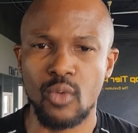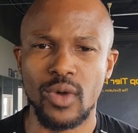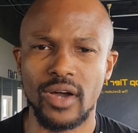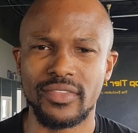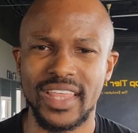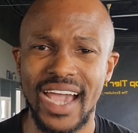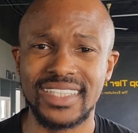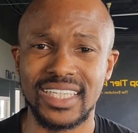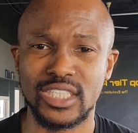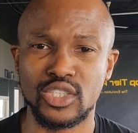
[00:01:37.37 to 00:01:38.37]
Well,
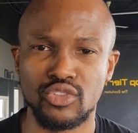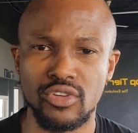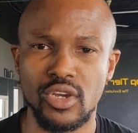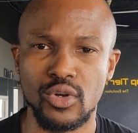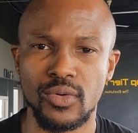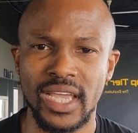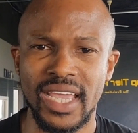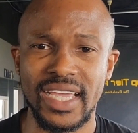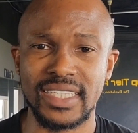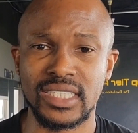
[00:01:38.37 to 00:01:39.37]
that's as true
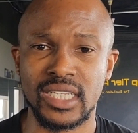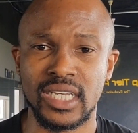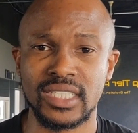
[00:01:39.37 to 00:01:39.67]
as